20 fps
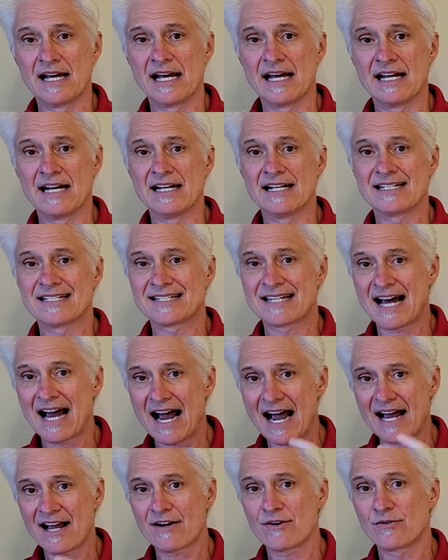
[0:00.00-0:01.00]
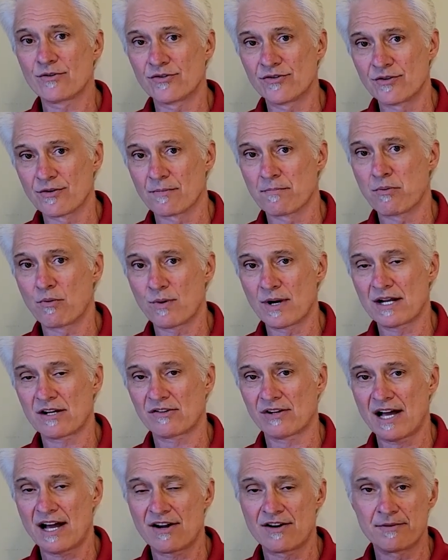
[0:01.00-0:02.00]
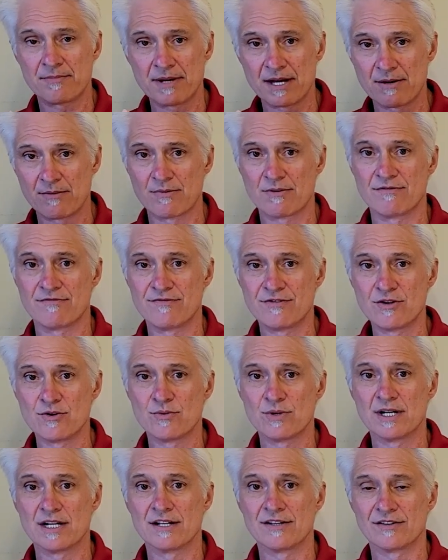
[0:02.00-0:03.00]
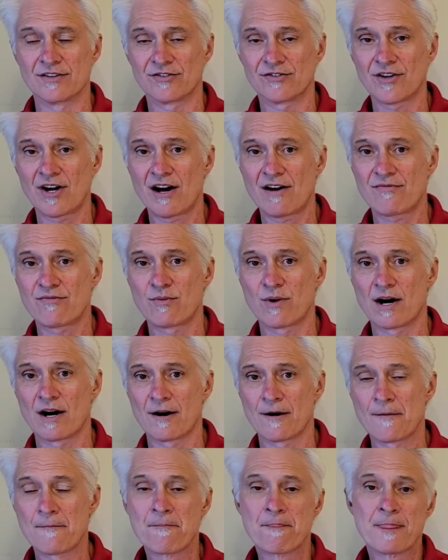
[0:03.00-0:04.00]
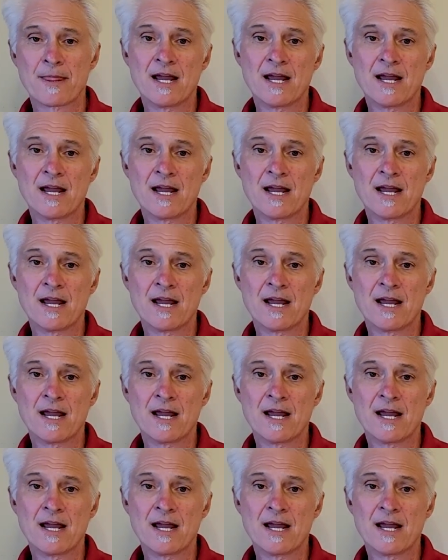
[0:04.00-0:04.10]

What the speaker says: and it tiles your point cloud to be able to view it in the software,